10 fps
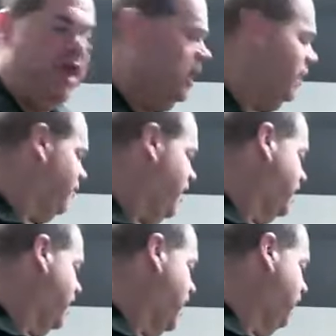And I'm
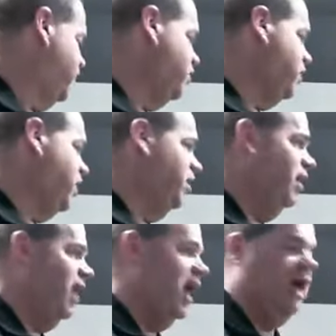glad to have you
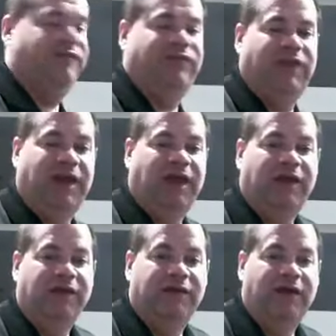here live
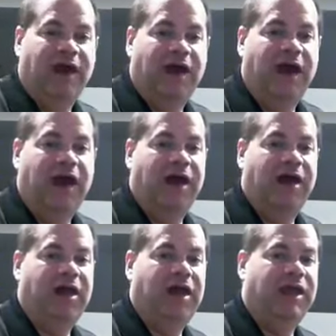tonight
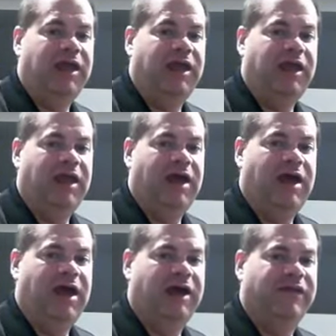uh,
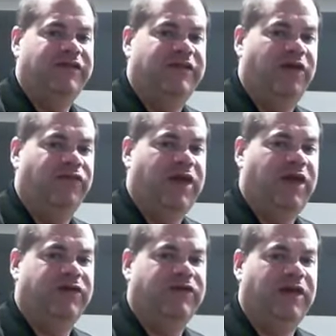on Self
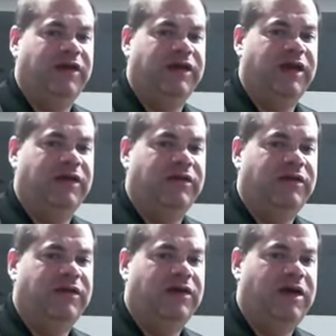Care Sunday,
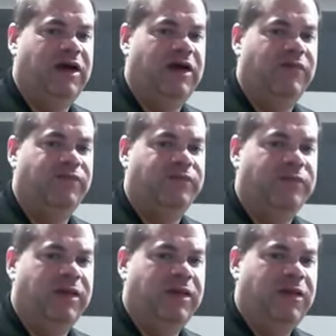um,
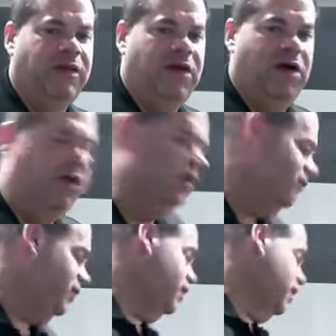all over